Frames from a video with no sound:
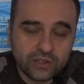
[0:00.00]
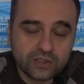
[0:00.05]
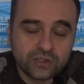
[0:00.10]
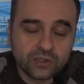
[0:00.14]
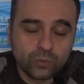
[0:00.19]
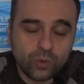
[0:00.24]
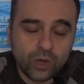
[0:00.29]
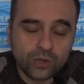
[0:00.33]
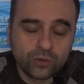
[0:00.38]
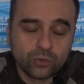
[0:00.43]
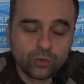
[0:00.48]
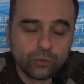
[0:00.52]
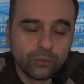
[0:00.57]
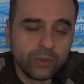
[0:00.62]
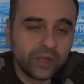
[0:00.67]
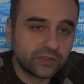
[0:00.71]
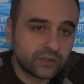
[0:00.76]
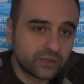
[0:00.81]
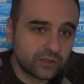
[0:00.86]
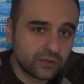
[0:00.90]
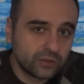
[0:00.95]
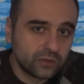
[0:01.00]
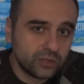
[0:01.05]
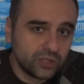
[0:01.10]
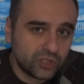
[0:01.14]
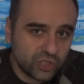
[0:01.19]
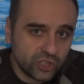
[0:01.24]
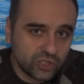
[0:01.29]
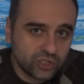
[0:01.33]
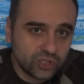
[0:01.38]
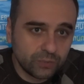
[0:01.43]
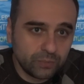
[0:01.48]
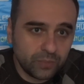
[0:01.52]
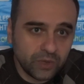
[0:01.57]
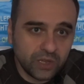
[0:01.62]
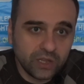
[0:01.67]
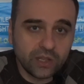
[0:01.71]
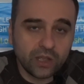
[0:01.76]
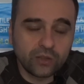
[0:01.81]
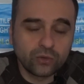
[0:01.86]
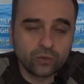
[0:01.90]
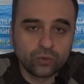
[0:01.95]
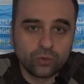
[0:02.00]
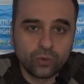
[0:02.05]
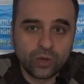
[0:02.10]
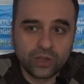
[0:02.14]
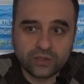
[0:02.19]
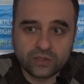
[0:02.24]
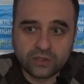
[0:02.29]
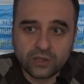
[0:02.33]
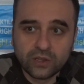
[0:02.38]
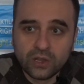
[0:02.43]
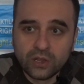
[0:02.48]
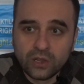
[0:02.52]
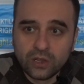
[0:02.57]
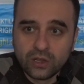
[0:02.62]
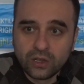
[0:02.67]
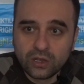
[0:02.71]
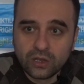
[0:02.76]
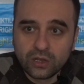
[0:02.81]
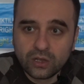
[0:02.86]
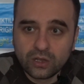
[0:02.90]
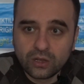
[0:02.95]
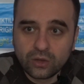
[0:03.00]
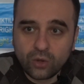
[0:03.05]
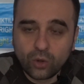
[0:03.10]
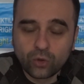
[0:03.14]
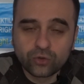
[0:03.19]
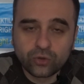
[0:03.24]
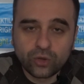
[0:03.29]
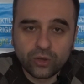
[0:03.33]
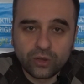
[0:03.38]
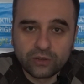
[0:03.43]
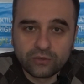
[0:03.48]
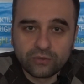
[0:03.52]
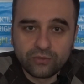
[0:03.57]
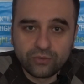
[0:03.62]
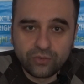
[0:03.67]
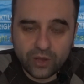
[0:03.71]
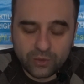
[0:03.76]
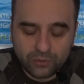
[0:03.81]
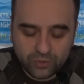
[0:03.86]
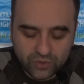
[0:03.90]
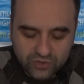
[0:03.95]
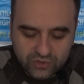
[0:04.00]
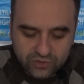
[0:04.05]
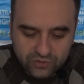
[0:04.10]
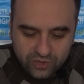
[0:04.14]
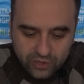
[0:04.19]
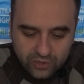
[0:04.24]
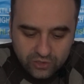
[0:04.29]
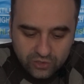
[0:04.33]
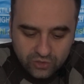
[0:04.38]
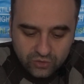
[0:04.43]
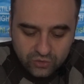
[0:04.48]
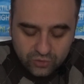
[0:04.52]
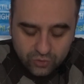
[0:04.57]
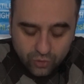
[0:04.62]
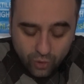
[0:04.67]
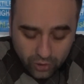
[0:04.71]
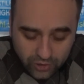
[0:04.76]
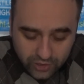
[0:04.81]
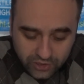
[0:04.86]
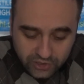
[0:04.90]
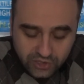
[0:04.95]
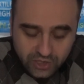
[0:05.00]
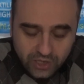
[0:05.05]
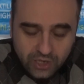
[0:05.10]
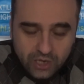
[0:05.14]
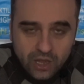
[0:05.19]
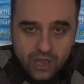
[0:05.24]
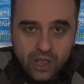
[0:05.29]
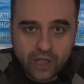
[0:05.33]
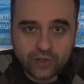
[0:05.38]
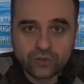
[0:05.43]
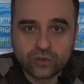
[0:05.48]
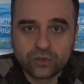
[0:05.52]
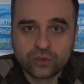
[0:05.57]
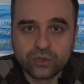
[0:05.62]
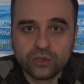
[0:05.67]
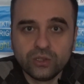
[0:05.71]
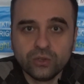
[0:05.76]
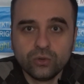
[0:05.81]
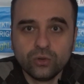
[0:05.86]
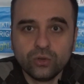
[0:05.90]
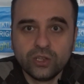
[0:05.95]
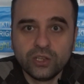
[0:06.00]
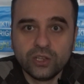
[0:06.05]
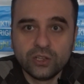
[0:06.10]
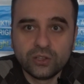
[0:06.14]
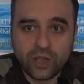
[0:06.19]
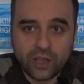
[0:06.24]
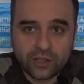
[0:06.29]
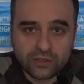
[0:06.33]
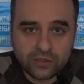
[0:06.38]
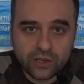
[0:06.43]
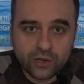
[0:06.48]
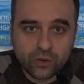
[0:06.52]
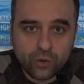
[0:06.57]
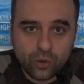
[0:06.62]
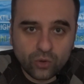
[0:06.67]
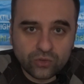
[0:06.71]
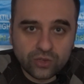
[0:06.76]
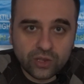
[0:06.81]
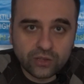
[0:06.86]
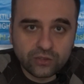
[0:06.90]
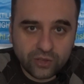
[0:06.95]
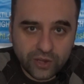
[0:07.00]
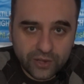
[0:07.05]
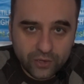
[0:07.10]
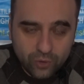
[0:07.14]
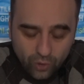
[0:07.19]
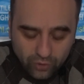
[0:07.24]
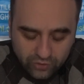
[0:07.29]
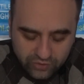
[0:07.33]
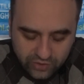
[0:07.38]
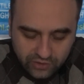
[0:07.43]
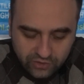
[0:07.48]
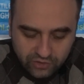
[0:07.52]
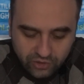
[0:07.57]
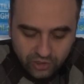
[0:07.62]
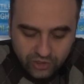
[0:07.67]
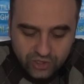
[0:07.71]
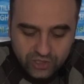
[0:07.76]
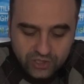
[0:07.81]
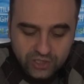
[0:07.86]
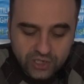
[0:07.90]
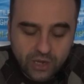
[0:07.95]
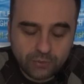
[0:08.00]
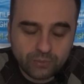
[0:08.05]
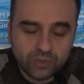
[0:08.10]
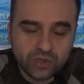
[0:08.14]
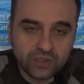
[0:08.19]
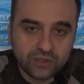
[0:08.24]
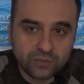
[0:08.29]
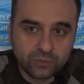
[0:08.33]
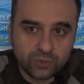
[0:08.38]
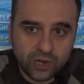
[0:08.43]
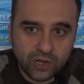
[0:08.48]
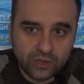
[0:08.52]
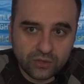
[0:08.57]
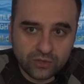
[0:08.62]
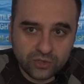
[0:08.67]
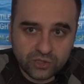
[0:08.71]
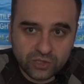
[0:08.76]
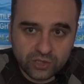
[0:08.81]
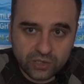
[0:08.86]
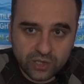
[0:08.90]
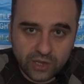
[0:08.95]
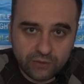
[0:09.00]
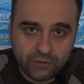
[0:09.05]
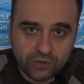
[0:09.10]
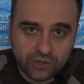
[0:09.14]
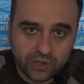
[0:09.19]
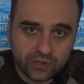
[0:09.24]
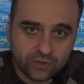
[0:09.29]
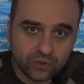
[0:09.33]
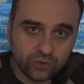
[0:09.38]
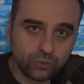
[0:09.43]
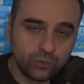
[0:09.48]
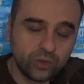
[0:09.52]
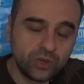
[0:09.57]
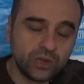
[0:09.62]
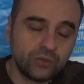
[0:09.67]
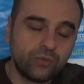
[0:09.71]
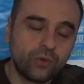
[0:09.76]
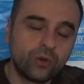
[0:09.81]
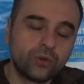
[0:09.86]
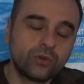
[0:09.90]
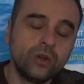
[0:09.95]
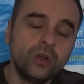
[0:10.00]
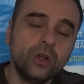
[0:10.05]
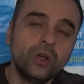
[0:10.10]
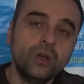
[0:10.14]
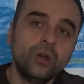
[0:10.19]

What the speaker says: the one who met Xi Jinping, and who was also a famous religious scholar, and he died in a concentration camp. His brother gave a testimony for